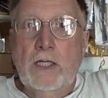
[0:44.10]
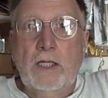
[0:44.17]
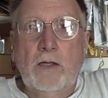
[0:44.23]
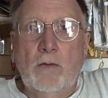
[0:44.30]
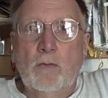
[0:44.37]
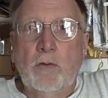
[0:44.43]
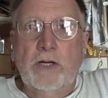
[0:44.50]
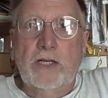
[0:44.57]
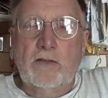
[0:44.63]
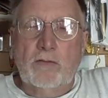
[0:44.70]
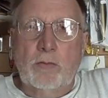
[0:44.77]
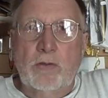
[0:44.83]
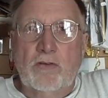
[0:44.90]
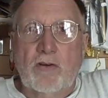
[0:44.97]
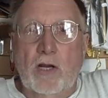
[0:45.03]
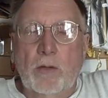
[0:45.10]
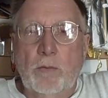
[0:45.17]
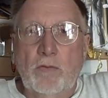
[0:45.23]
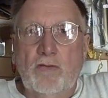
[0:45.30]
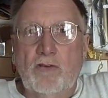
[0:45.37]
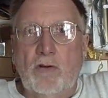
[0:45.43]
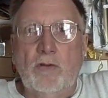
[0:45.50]
eel rigs, which I
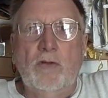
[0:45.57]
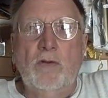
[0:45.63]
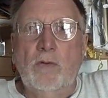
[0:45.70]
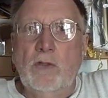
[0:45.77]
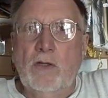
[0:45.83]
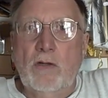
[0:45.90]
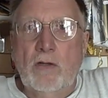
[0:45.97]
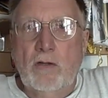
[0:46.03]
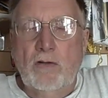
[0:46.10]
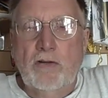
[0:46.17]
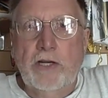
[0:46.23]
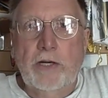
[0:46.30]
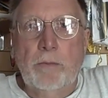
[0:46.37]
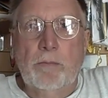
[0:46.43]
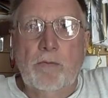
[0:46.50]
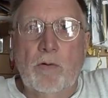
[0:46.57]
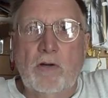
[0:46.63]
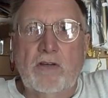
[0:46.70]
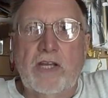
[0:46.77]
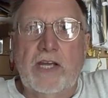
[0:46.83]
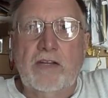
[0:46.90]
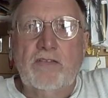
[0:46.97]
will show you in a later
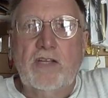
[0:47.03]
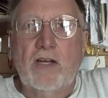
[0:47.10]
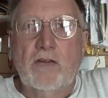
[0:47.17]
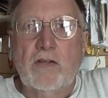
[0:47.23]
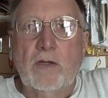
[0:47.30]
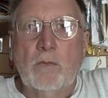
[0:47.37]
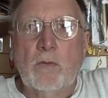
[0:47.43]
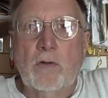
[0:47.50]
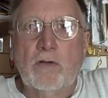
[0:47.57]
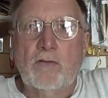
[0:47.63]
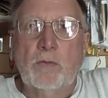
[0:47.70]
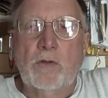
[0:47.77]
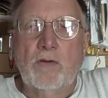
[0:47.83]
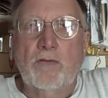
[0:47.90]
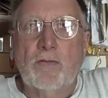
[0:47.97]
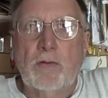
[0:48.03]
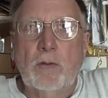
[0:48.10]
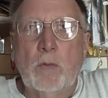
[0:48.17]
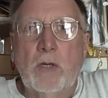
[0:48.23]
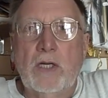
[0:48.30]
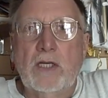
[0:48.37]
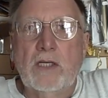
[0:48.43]
broadcast how that works with a
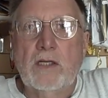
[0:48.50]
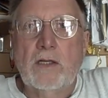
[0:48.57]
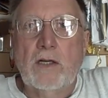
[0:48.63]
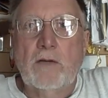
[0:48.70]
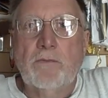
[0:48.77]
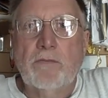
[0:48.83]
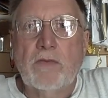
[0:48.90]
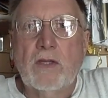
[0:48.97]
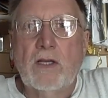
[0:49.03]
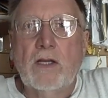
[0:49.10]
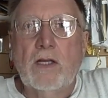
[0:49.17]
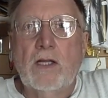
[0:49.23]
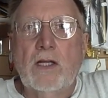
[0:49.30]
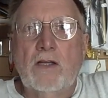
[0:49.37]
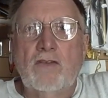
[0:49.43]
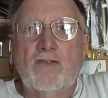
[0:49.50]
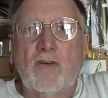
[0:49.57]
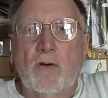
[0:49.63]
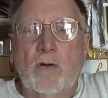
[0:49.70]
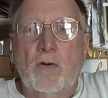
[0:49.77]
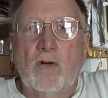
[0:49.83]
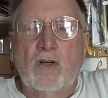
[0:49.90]
three-way and
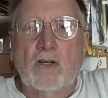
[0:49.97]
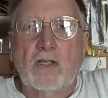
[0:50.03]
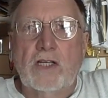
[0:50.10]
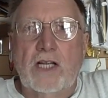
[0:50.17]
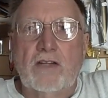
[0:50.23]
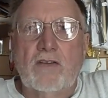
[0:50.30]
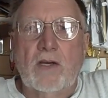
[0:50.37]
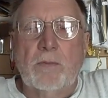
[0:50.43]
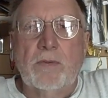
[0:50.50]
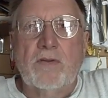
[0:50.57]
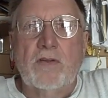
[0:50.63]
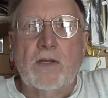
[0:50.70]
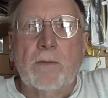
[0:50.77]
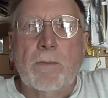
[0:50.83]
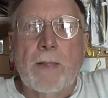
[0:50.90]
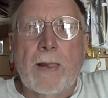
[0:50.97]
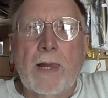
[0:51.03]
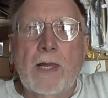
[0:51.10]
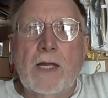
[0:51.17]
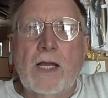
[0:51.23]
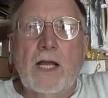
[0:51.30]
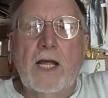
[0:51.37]
circle hook and that type of thing.
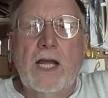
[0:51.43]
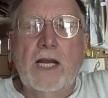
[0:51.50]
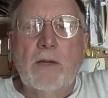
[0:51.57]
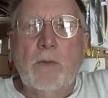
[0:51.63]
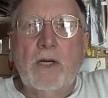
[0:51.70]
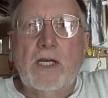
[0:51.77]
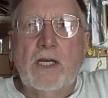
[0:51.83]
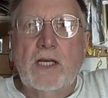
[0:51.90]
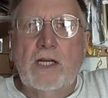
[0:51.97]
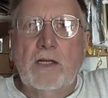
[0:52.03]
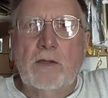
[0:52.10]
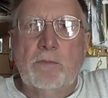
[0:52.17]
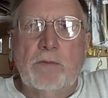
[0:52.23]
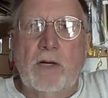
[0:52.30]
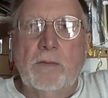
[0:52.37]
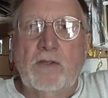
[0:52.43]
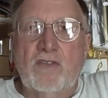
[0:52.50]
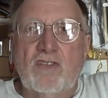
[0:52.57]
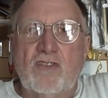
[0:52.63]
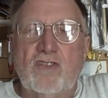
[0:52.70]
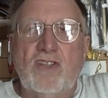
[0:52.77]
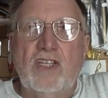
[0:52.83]
Anyway, and probably a
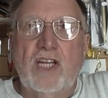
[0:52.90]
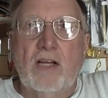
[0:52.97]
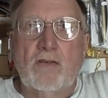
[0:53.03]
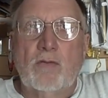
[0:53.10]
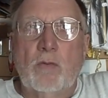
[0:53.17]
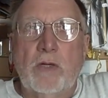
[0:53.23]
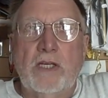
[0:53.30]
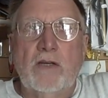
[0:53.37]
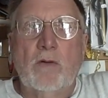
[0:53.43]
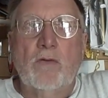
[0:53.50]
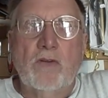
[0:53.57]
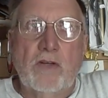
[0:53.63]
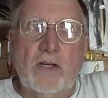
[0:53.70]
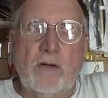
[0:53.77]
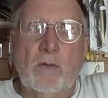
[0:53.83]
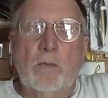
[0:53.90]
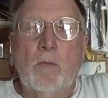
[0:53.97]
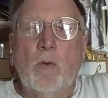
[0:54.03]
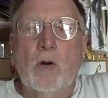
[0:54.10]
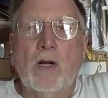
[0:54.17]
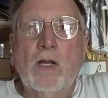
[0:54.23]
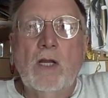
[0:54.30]
16-ounce weight over there or
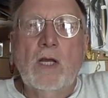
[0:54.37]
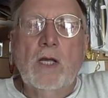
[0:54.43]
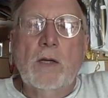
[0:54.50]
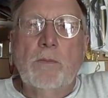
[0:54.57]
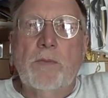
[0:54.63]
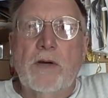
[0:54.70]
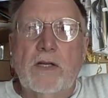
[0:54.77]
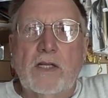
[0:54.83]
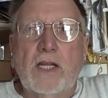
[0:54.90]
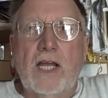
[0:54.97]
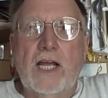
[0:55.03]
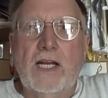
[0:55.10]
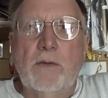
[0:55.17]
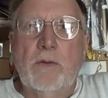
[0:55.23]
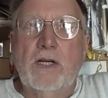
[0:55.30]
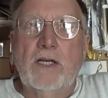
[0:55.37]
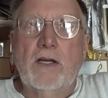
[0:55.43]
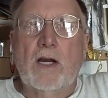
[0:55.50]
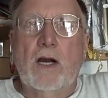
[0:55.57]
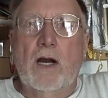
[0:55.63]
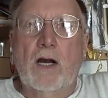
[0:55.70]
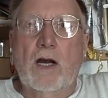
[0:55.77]
more. But
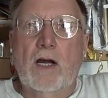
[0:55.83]
anyway,